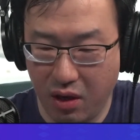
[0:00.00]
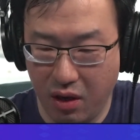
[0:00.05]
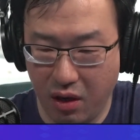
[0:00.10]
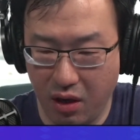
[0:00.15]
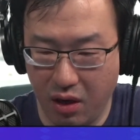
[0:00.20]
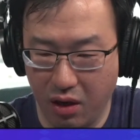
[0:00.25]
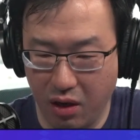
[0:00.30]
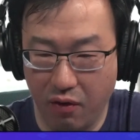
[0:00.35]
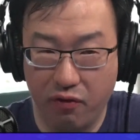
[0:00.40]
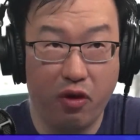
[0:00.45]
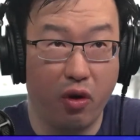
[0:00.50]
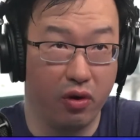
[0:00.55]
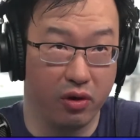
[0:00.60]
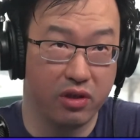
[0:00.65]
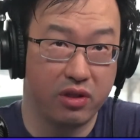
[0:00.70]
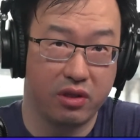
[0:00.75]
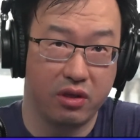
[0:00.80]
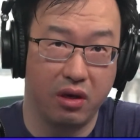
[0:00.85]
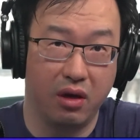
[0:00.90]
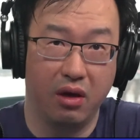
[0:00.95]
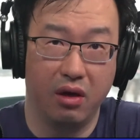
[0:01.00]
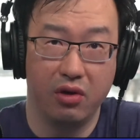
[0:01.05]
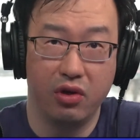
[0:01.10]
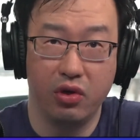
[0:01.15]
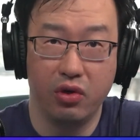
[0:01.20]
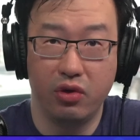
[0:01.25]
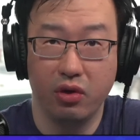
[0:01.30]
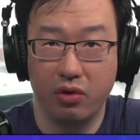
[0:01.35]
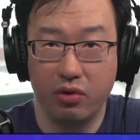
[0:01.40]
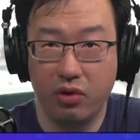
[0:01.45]
Of course,
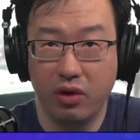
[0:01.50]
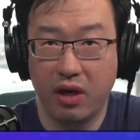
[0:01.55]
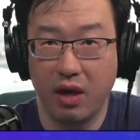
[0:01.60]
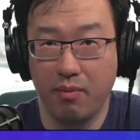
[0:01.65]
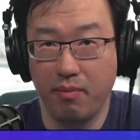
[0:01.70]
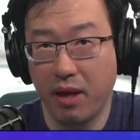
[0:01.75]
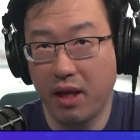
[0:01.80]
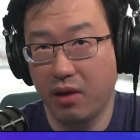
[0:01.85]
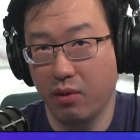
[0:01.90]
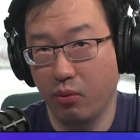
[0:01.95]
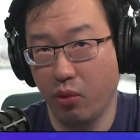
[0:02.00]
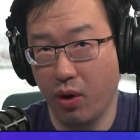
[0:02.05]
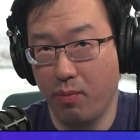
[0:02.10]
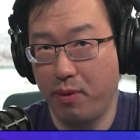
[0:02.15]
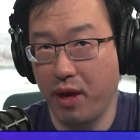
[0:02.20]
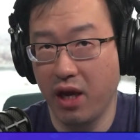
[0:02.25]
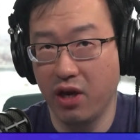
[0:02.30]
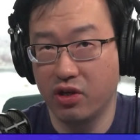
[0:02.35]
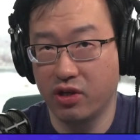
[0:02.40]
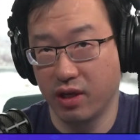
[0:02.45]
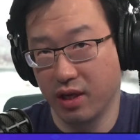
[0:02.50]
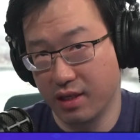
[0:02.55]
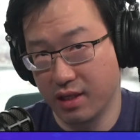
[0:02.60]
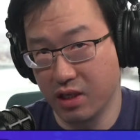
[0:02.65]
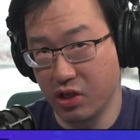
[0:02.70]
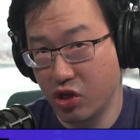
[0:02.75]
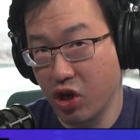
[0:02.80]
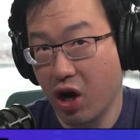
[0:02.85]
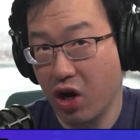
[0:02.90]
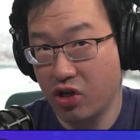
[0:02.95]
you can make a web page that
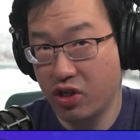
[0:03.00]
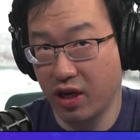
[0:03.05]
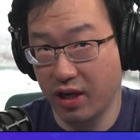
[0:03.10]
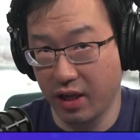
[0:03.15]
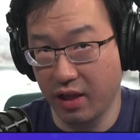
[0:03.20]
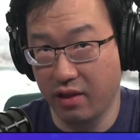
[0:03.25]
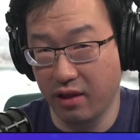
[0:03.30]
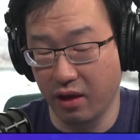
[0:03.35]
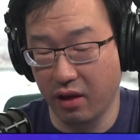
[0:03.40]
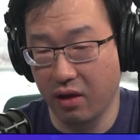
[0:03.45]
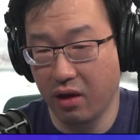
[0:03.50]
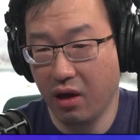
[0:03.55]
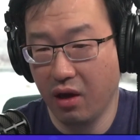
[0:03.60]
doesn't charge anything,